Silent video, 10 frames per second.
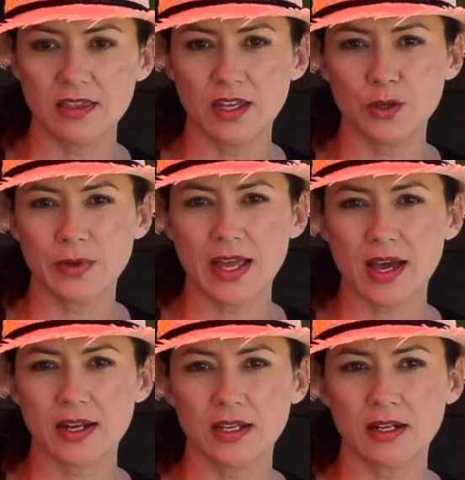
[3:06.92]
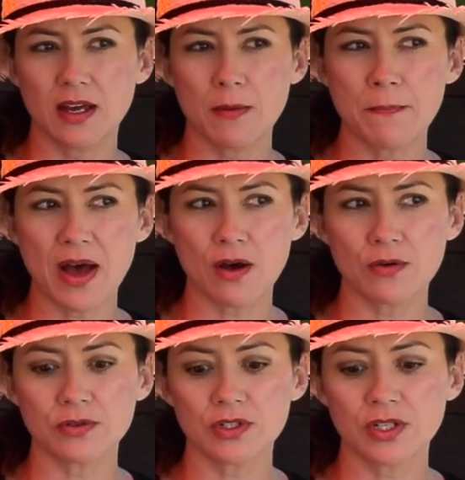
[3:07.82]
then you want to add in
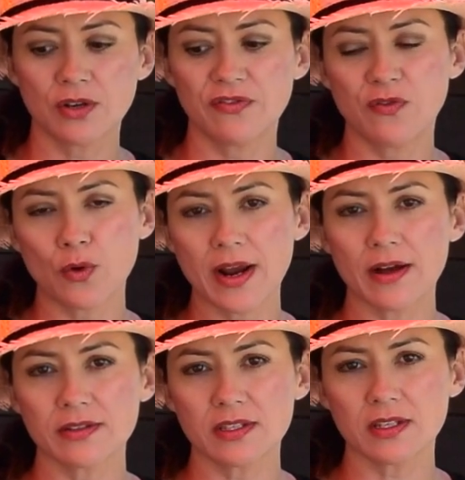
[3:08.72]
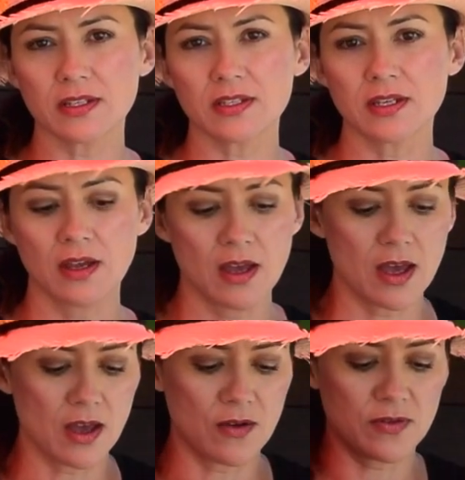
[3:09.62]
about 4 ounces
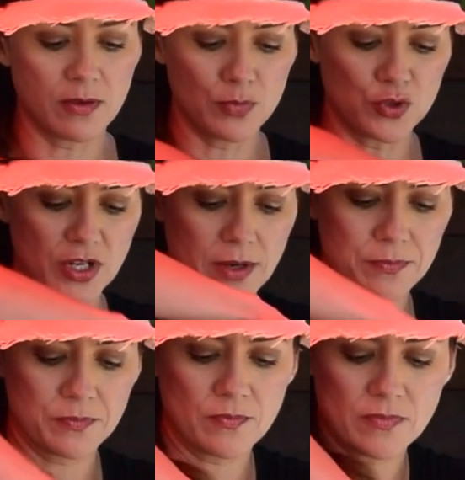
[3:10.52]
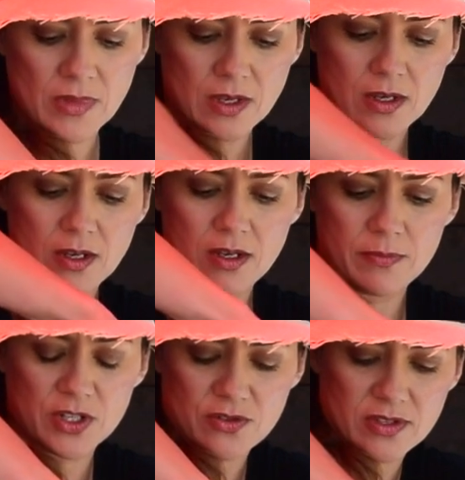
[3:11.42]
of kombucha.
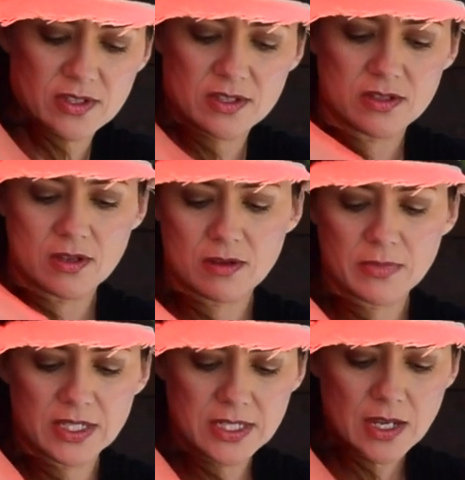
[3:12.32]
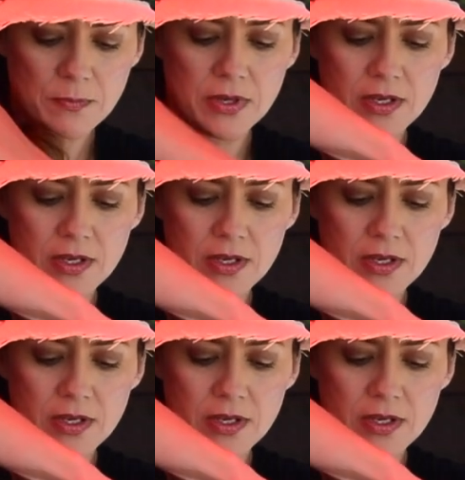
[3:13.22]
Make sure this is all mixed up.